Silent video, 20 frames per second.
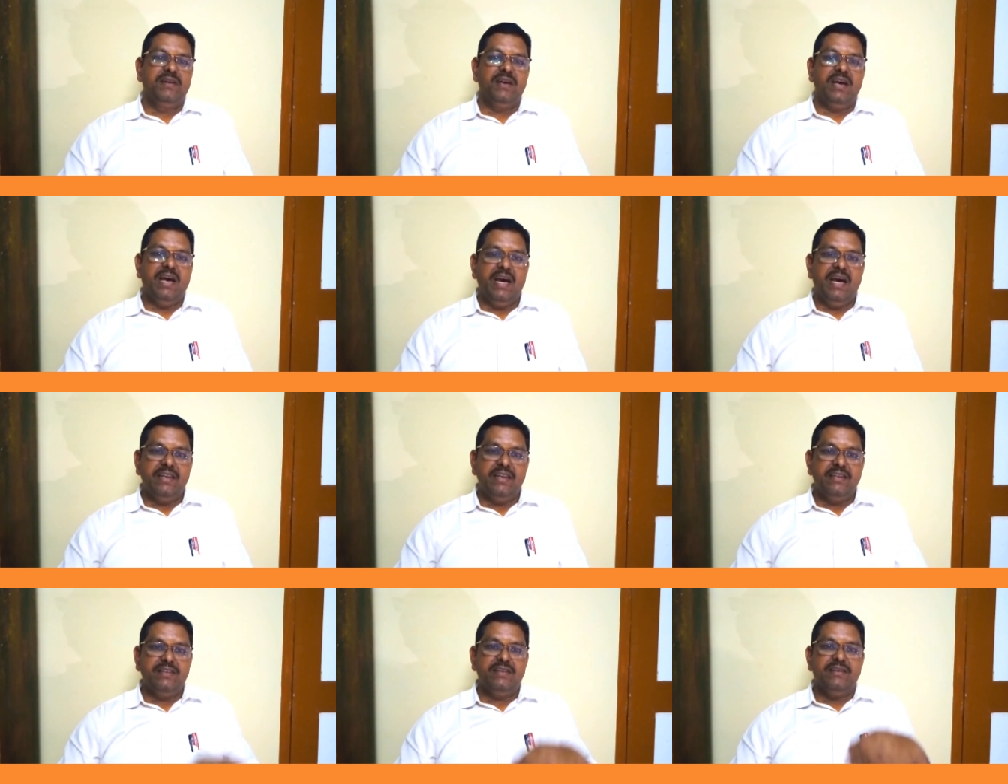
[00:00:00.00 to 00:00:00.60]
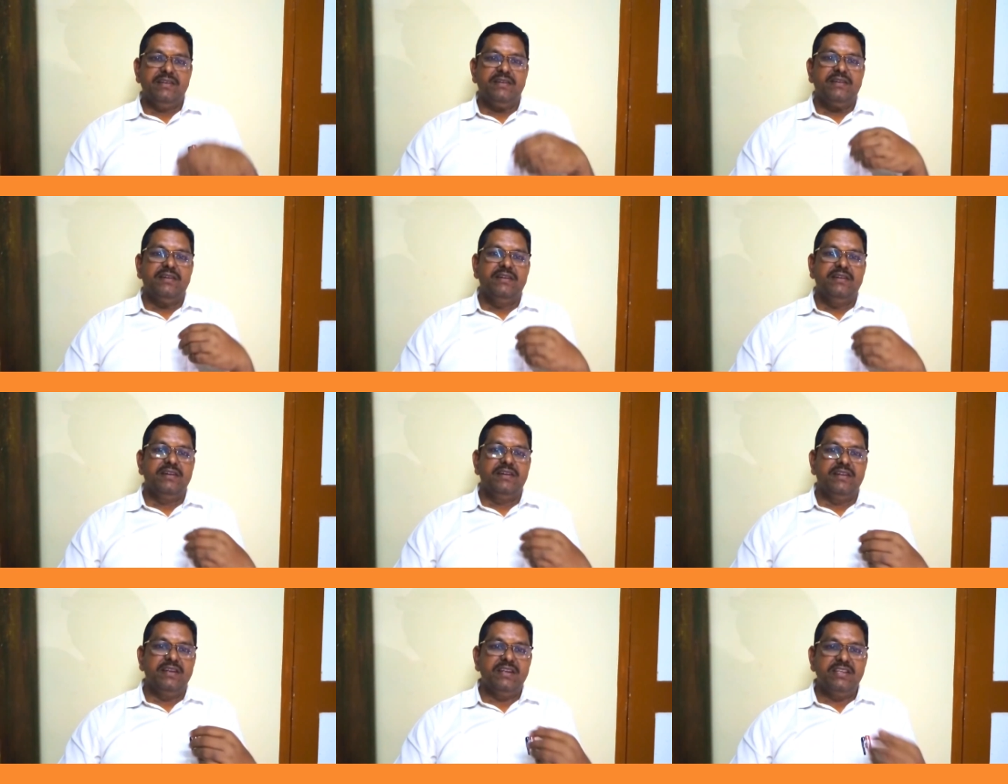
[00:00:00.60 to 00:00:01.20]
and
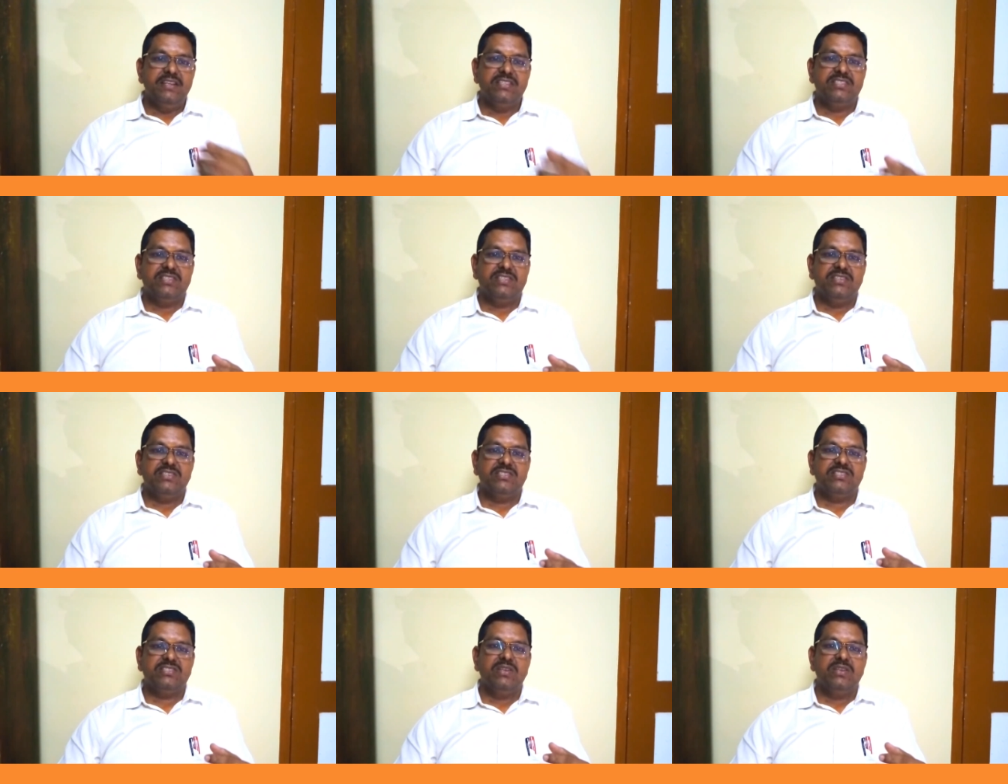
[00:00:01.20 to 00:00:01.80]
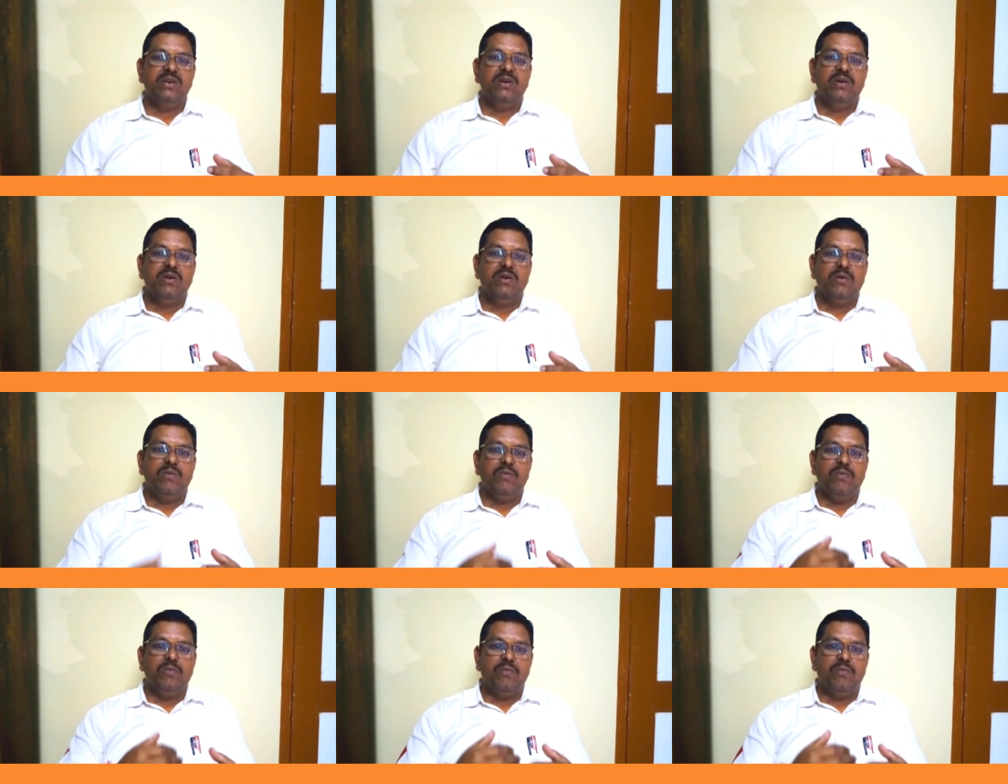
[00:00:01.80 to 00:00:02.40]
discuss
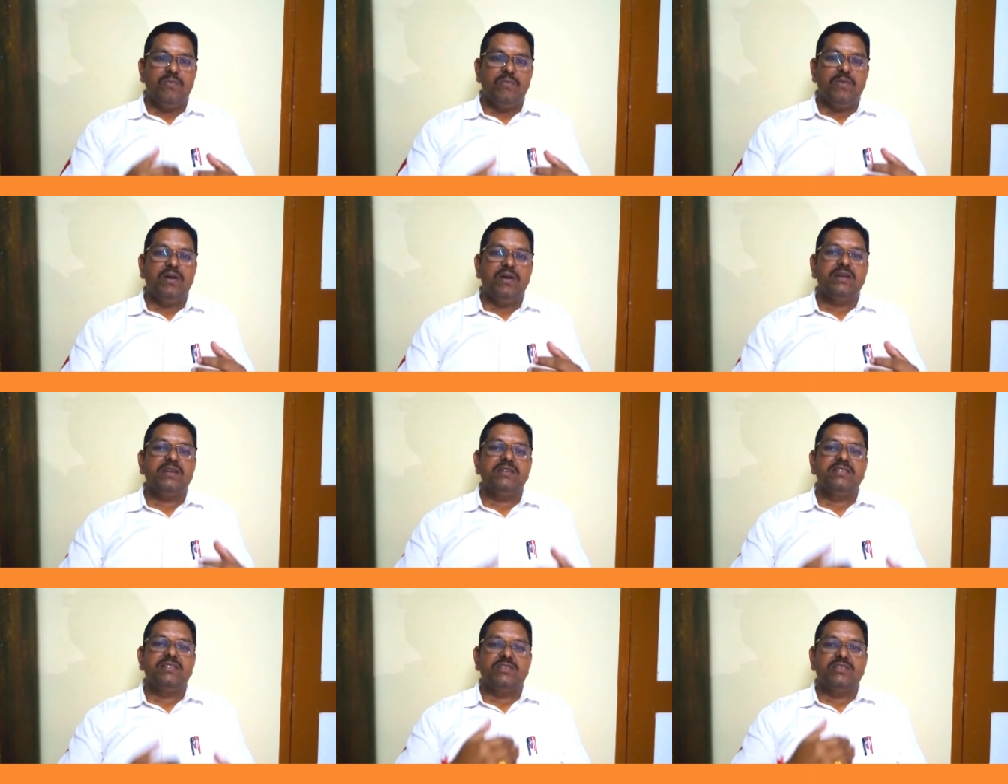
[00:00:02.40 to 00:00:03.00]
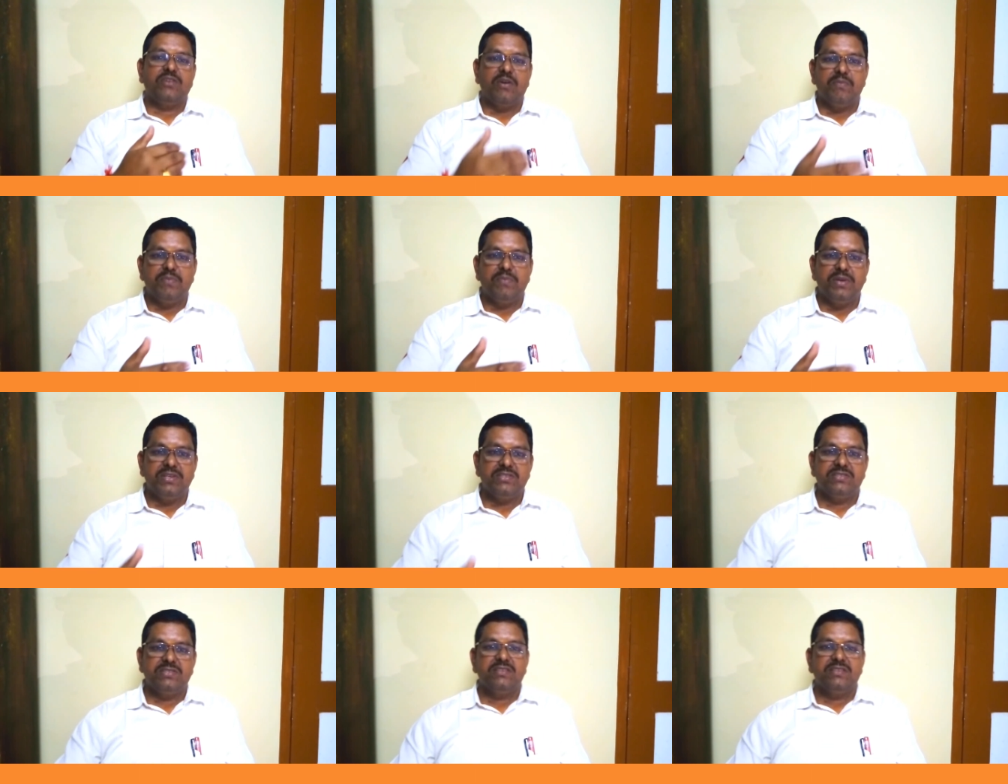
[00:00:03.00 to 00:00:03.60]
what are the
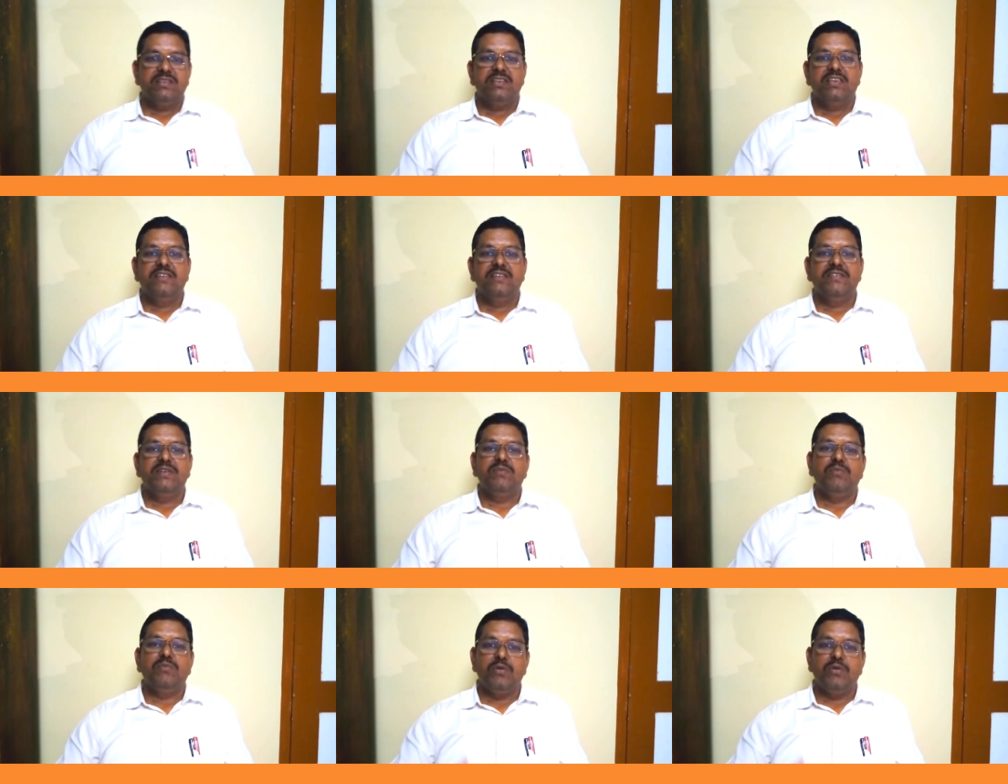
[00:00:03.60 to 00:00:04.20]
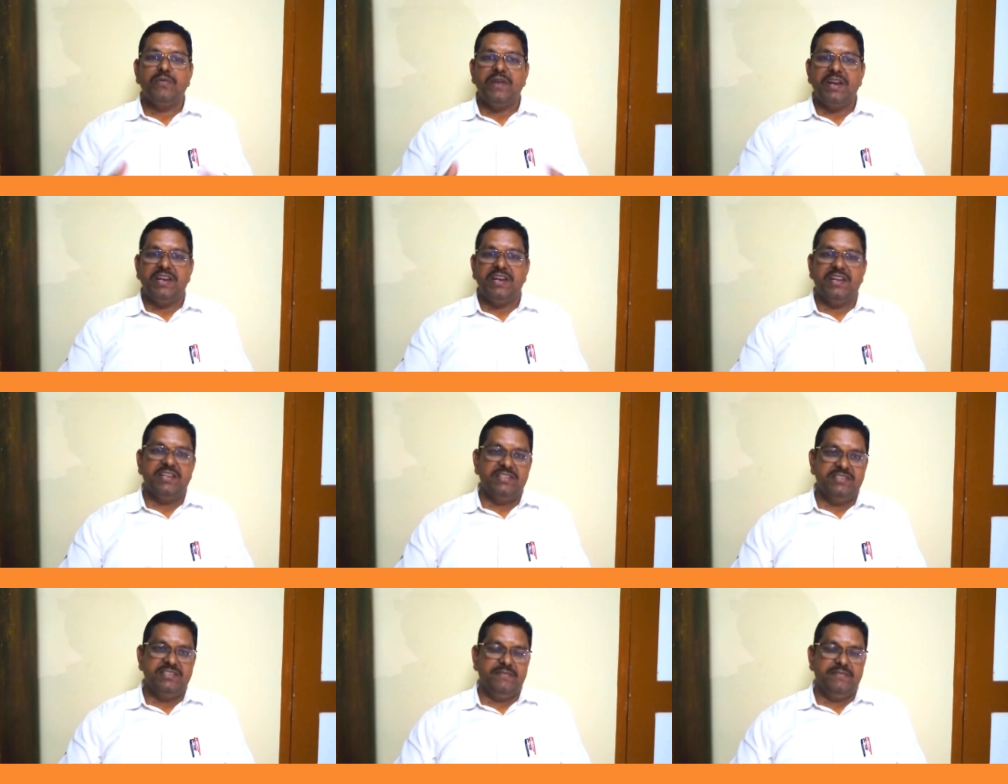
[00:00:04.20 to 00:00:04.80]
topics given more weightage.